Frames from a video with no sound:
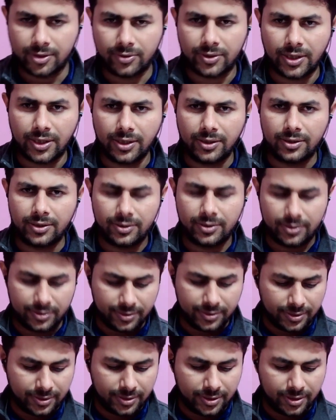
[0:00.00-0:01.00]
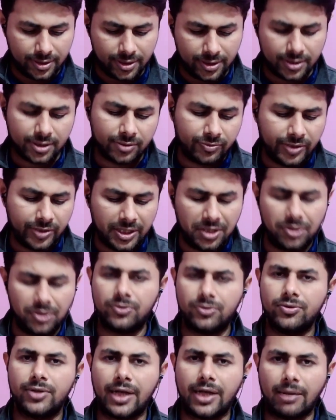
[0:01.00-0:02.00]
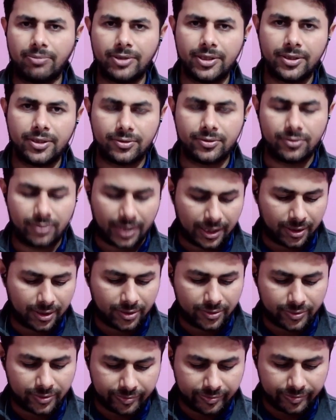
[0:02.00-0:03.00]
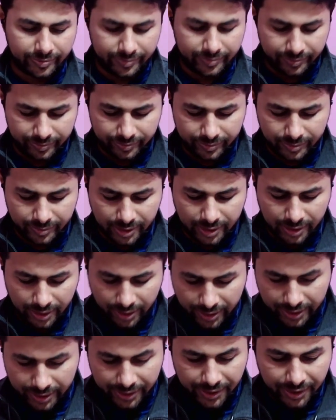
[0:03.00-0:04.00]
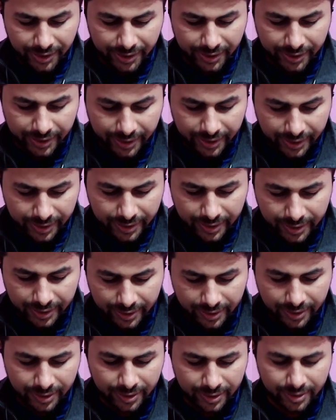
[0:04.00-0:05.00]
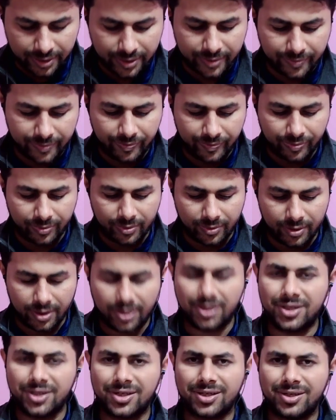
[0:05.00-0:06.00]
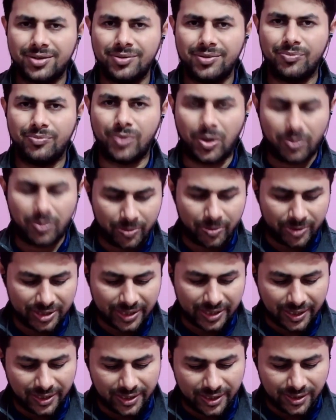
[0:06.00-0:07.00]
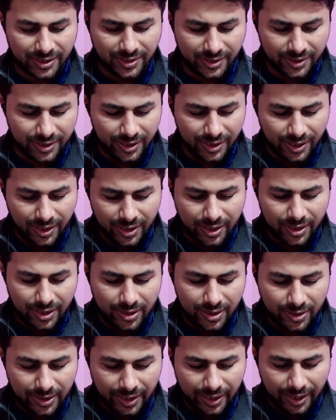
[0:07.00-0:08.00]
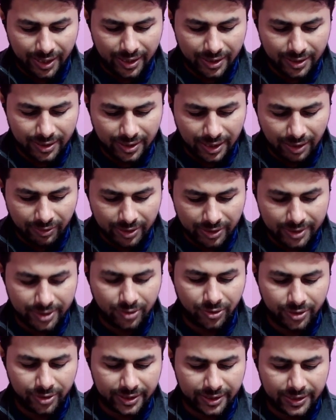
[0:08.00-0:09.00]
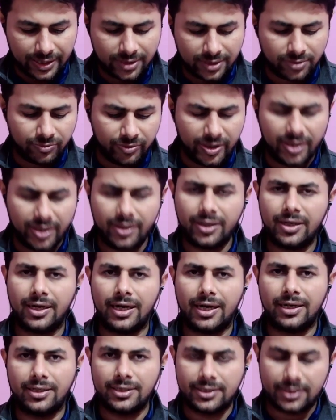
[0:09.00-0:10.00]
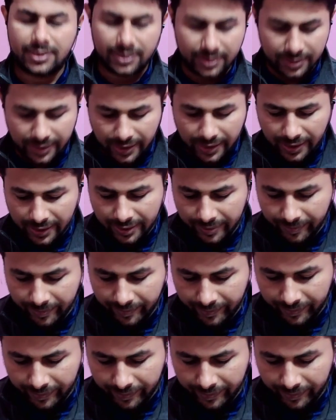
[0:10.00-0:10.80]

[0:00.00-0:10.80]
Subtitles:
Okay, it is V due to capital Q. I have written it uh, in a form of a sentence, and I will denote it as V at distance r.